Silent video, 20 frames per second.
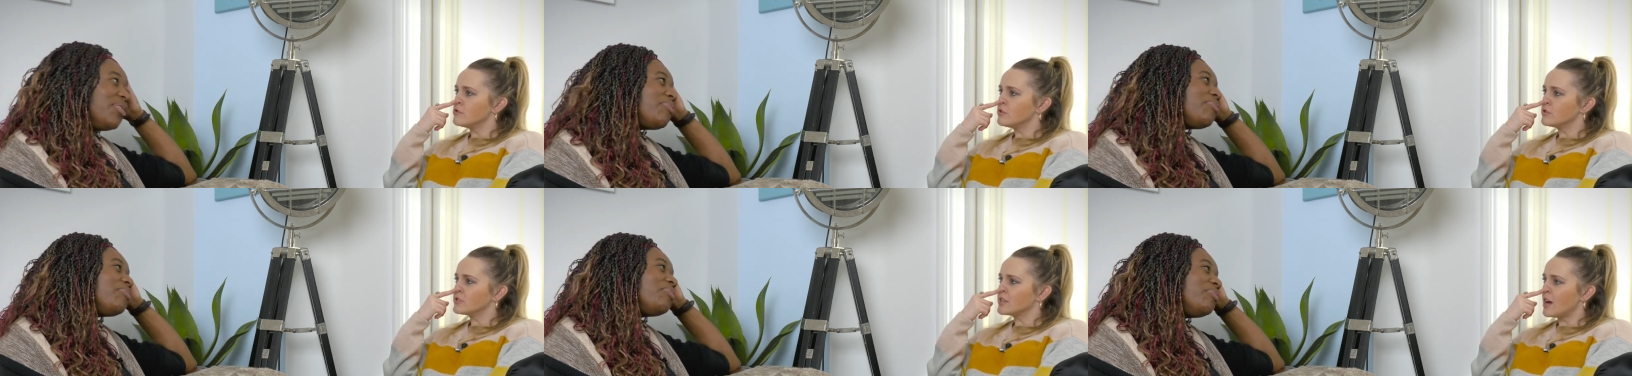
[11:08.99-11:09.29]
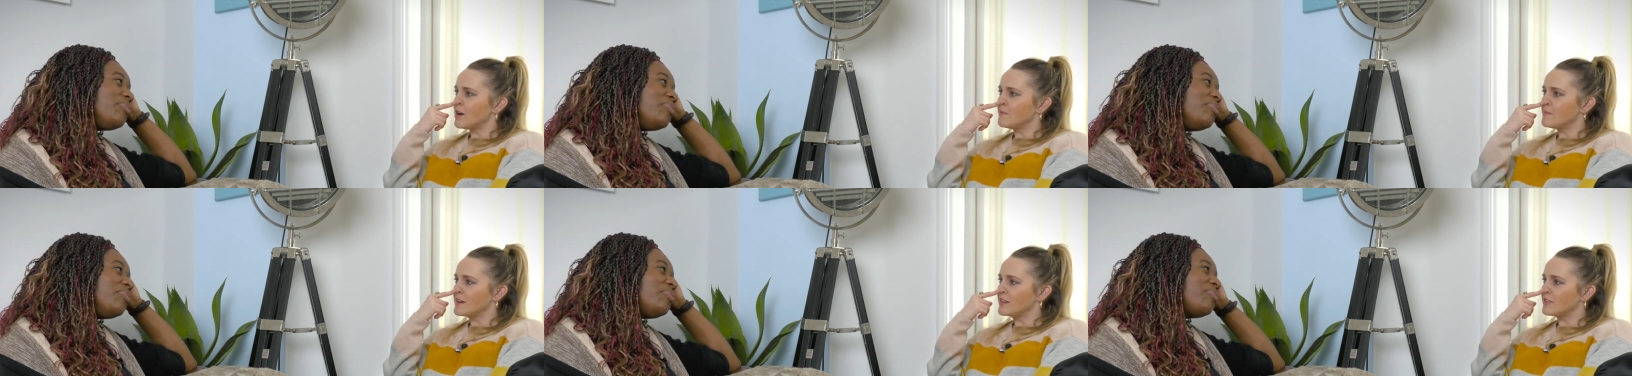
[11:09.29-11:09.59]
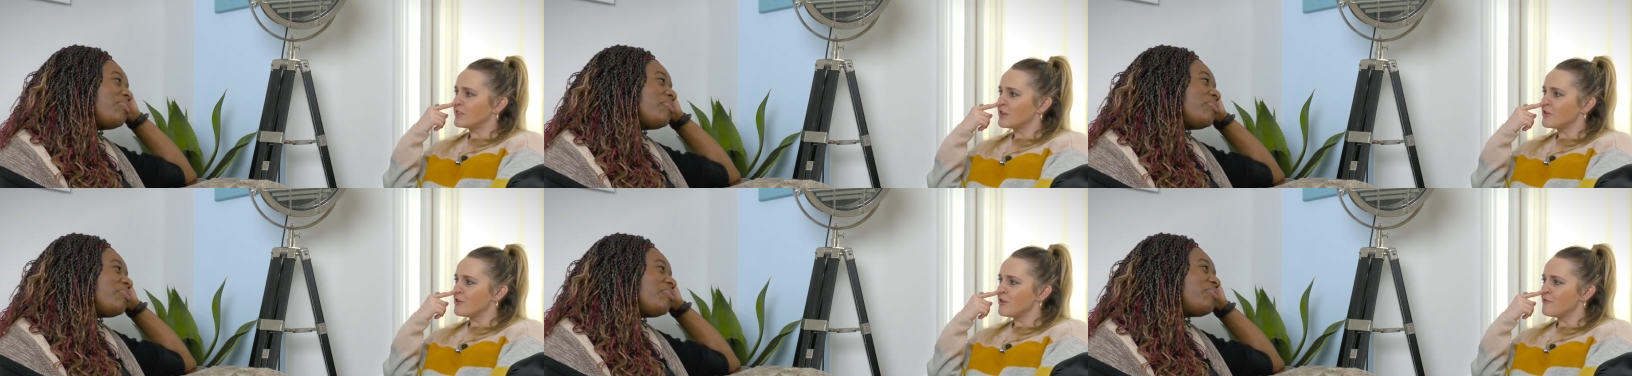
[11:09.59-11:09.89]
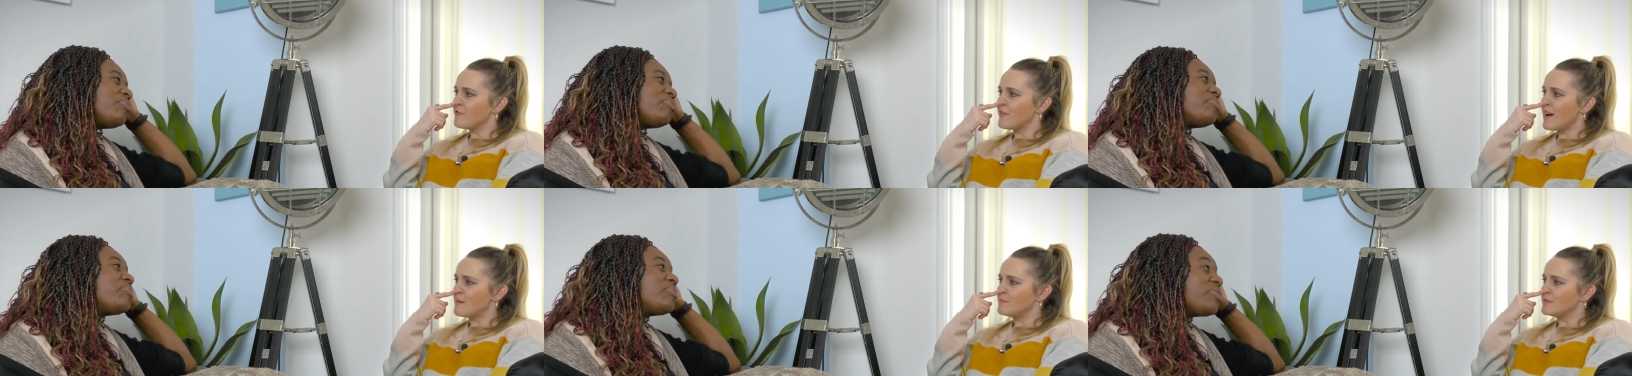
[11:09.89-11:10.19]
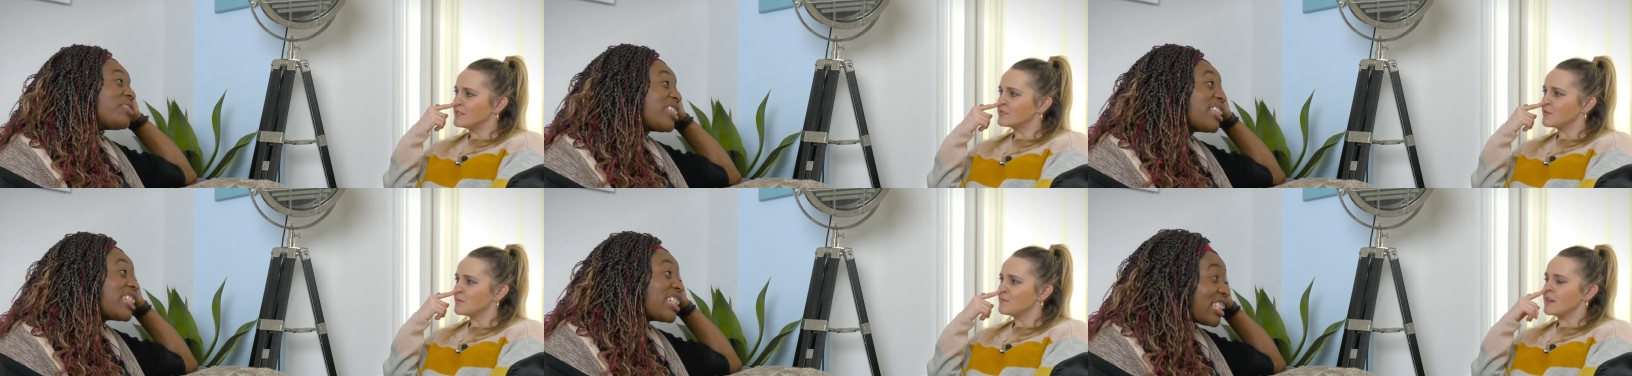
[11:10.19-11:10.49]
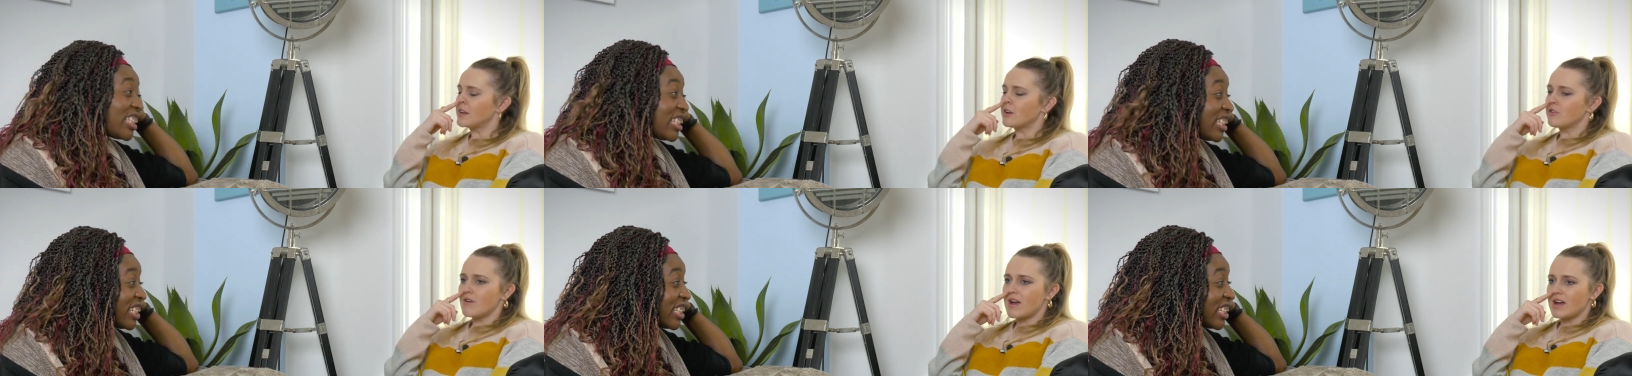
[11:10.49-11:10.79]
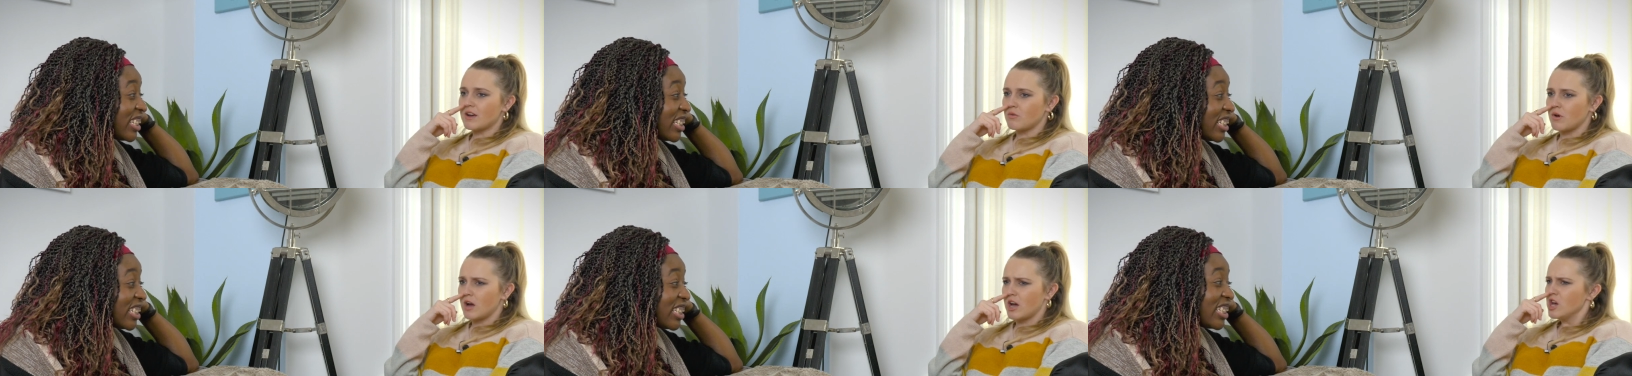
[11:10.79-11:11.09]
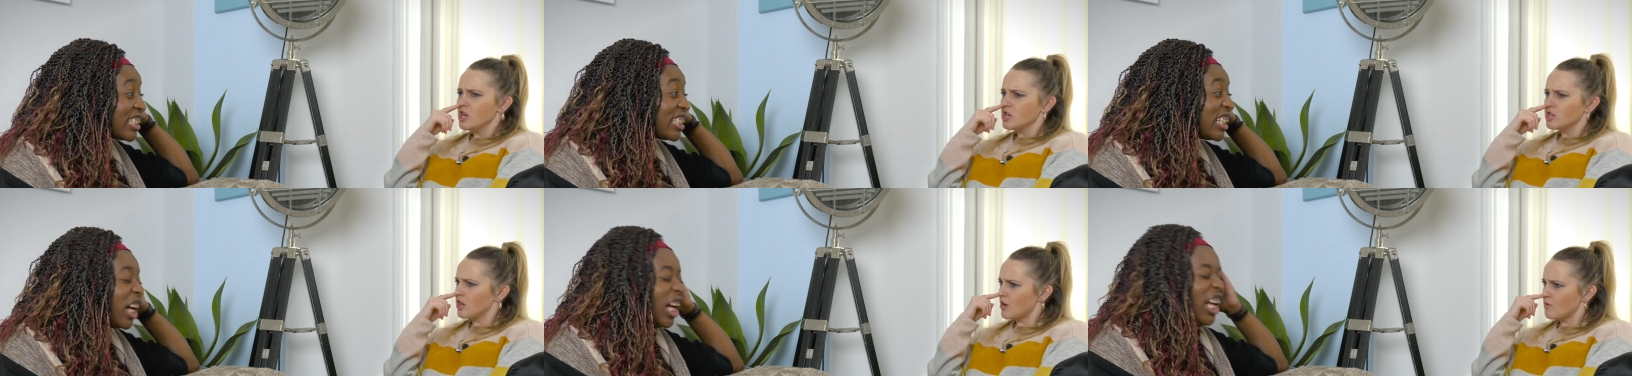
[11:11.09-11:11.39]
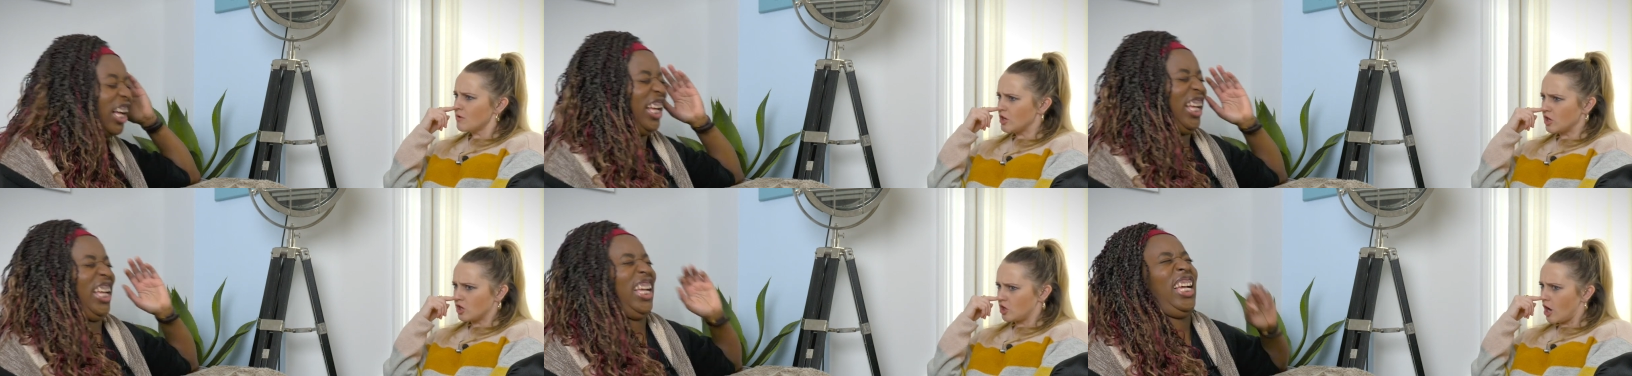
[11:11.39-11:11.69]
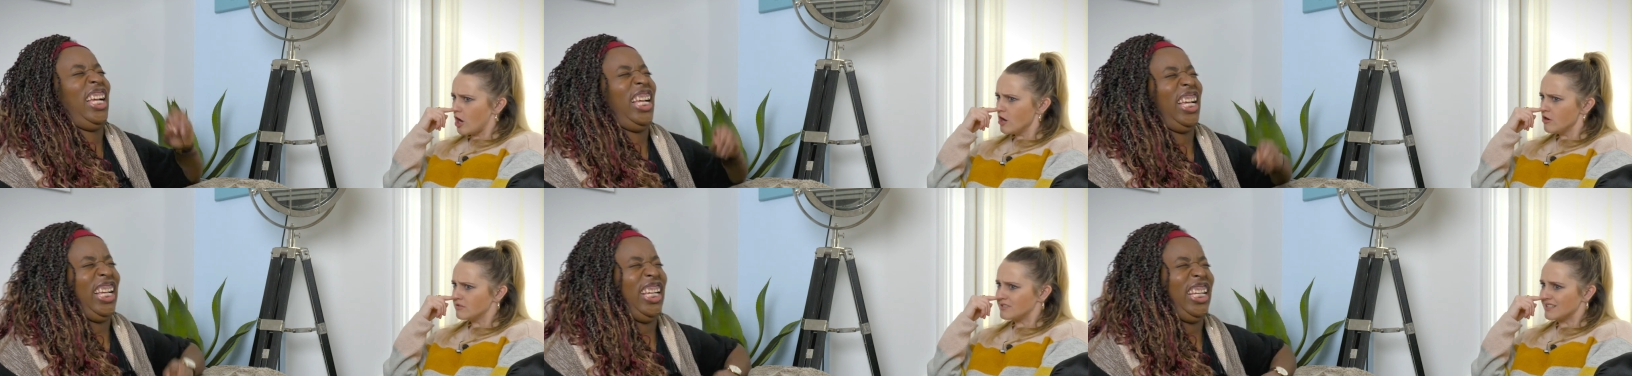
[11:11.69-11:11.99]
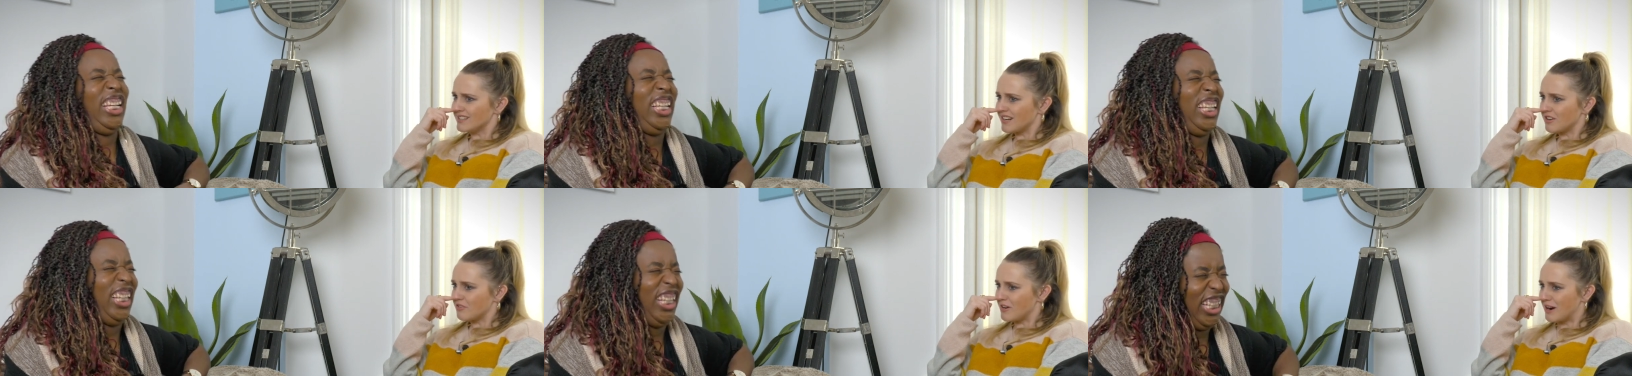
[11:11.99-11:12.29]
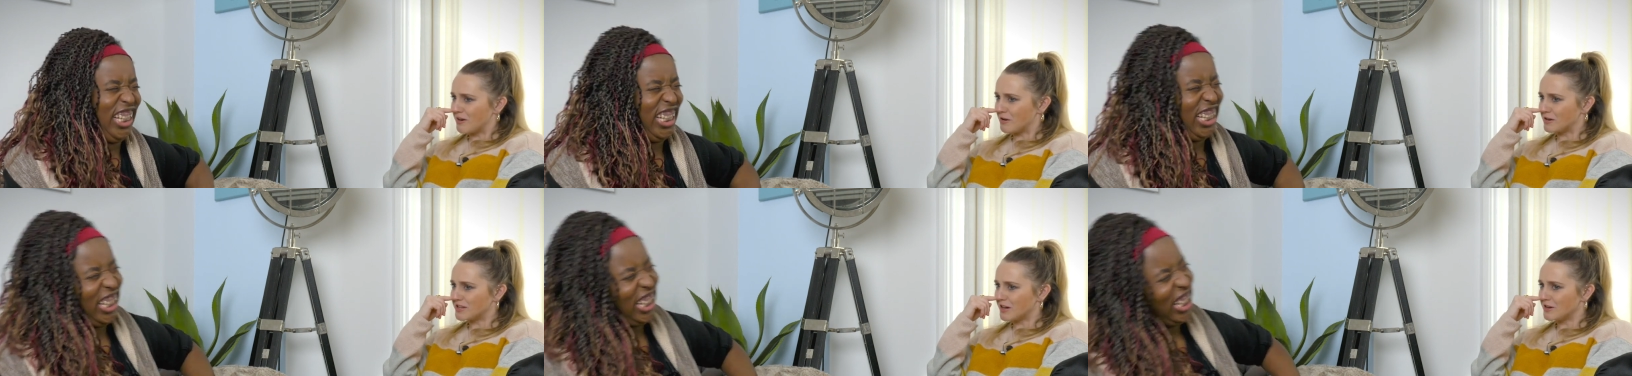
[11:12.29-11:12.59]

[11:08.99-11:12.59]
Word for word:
Speaker 1: you tell me that your family's from Nicaragua. You don't want to go to Nicaragua,